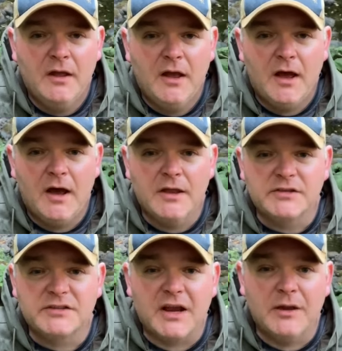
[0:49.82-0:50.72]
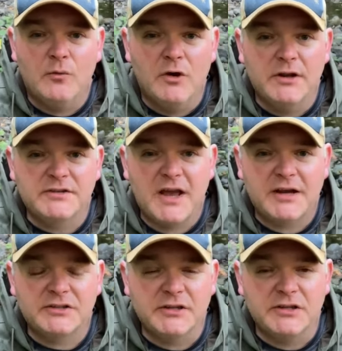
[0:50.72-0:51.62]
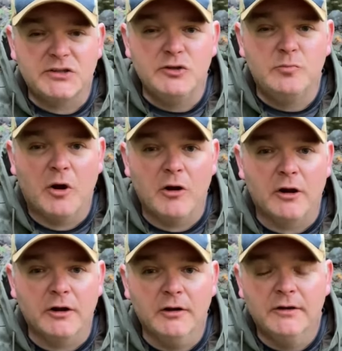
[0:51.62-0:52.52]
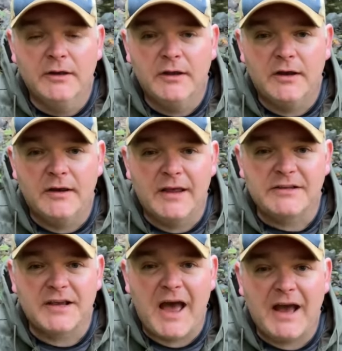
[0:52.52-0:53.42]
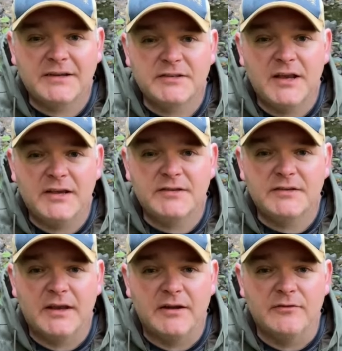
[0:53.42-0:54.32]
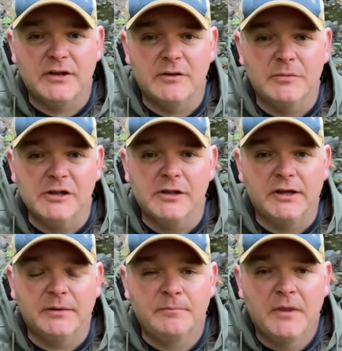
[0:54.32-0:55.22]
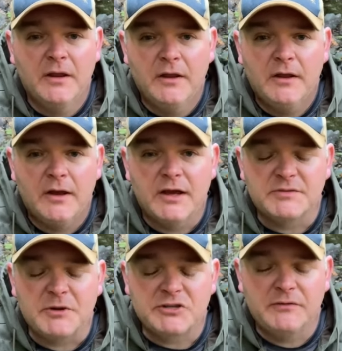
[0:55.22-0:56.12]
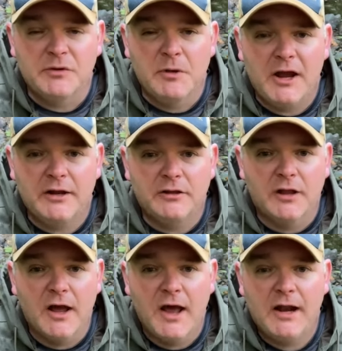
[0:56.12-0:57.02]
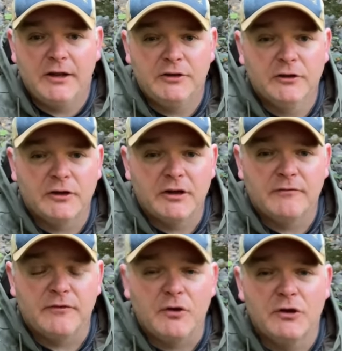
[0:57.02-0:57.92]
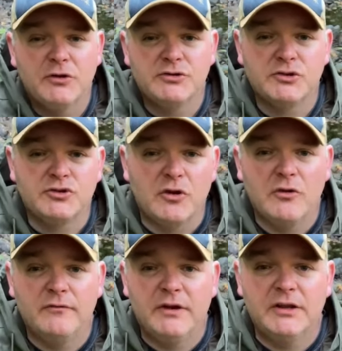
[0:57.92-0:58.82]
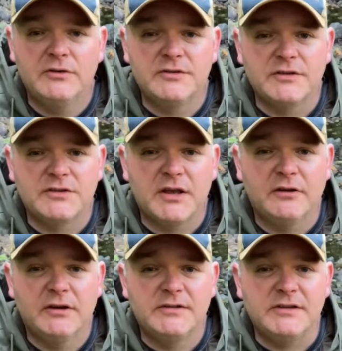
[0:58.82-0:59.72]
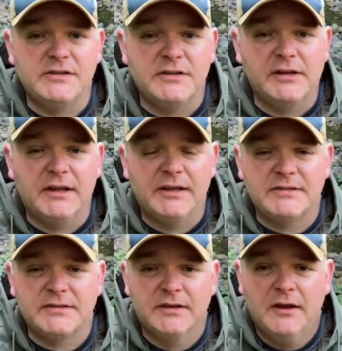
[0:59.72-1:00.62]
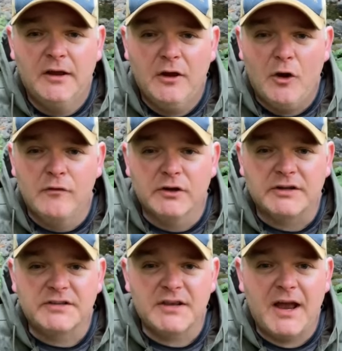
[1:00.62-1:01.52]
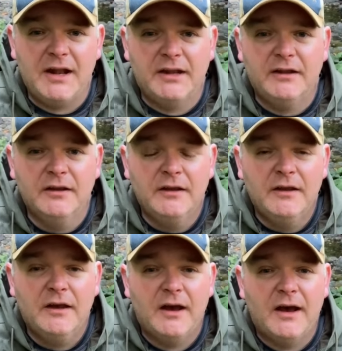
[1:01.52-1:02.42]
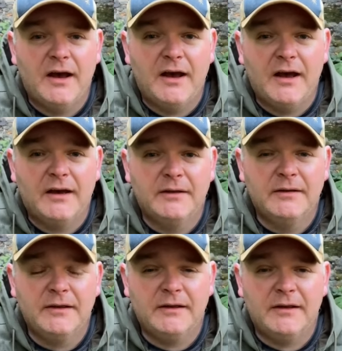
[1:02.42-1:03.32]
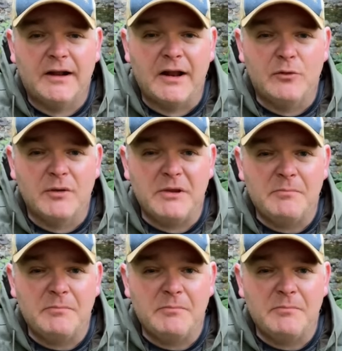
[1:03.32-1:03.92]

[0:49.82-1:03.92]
The second one is actually a 2-parter, and that's access and availability. Especially if you're buying online and you're looking at photos or drone videos, etc. It's easy to get overexcited, and I don't want to be a